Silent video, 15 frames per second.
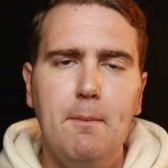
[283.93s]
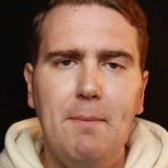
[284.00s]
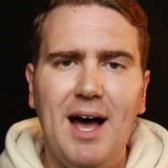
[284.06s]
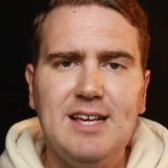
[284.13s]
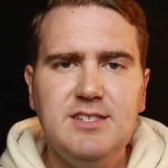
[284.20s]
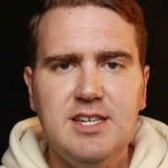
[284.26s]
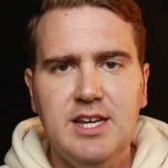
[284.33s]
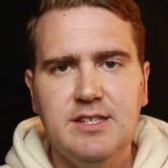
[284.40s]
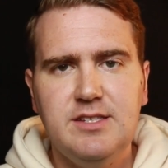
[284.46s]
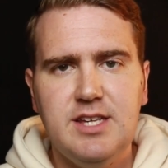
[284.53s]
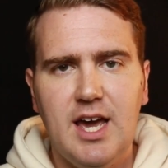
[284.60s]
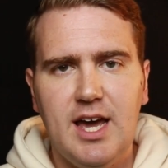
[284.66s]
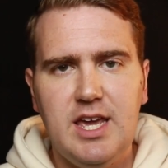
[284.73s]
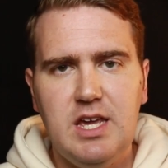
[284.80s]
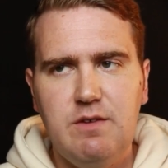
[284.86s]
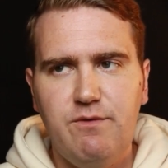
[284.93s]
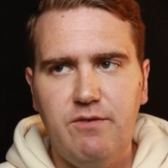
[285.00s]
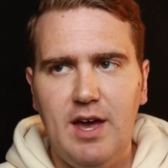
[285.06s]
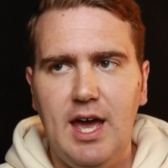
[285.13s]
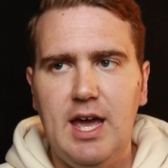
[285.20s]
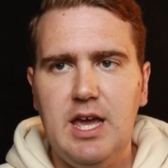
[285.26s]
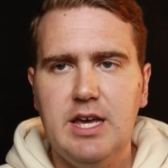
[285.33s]
Paciencia y
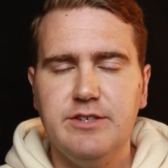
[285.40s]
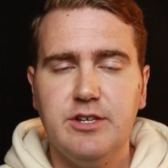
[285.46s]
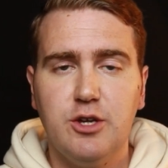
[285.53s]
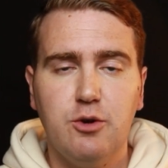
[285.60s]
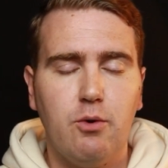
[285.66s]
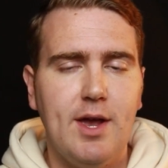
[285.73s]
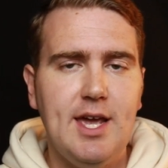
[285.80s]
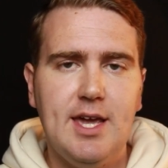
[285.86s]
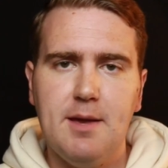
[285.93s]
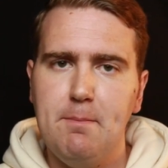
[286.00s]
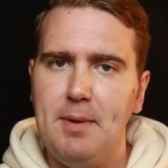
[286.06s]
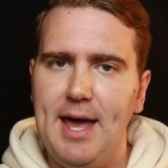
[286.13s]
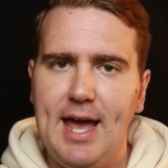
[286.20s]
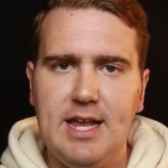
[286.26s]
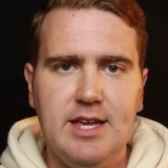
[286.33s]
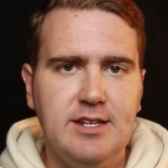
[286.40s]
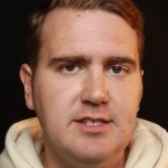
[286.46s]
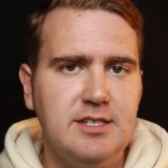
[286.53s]
Fe is a great companion